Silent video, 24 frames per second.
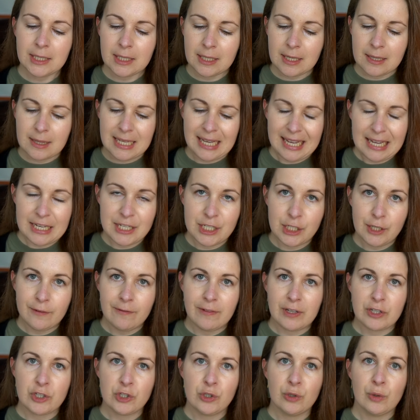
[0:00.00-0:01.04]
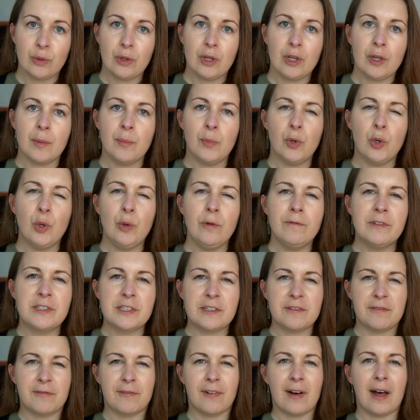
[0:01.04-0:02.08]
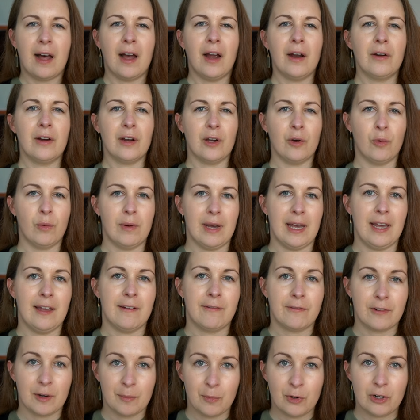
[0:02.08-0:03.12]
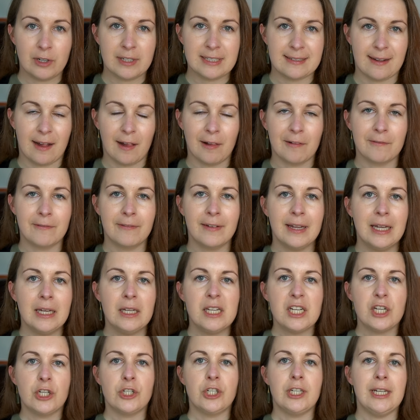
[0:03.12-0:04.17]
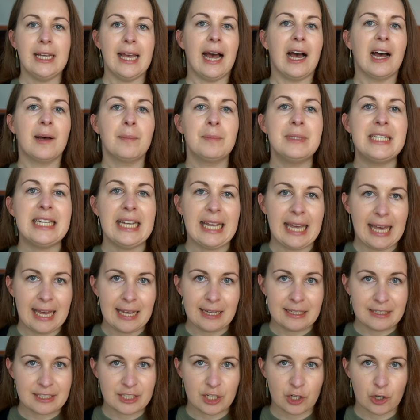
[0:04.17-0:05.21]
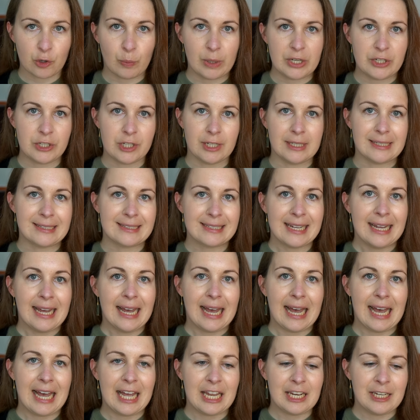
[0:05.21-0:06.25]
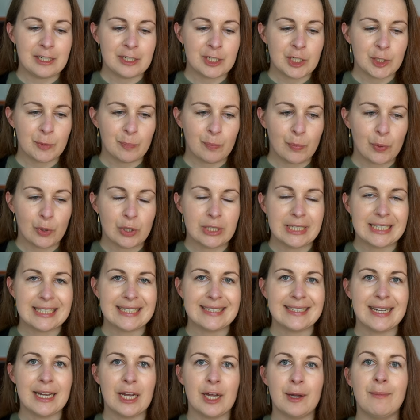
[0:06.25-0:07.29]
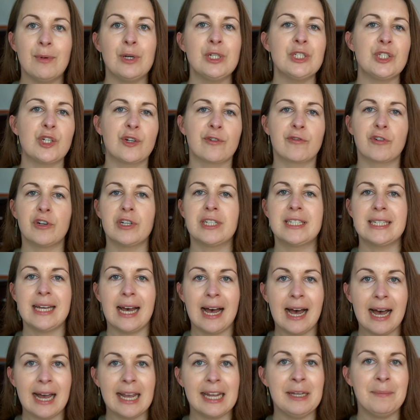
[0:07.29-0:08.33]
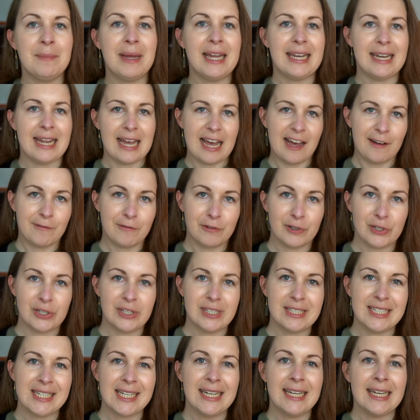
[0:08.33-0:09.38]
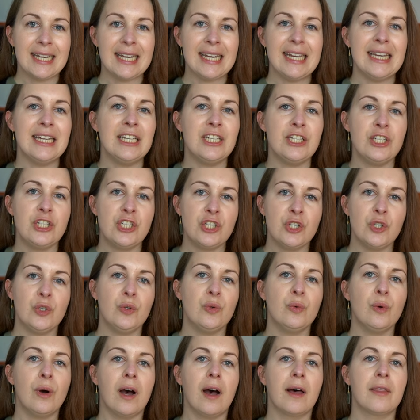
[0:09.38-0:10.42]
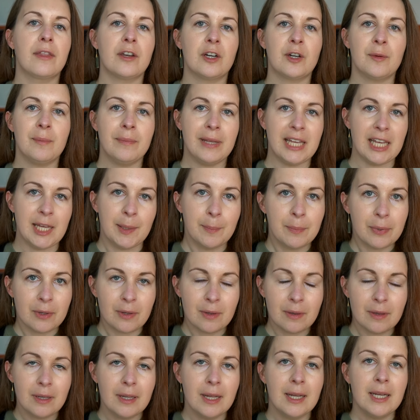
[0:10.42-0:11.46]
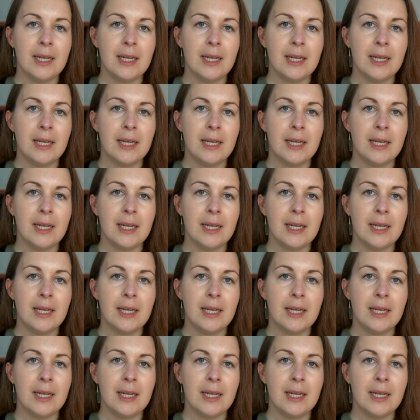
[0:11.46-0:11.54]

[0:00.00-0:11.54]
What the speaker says: the individual moves far away from herself. She abdicates her wishes and puts most of her time and effort into other people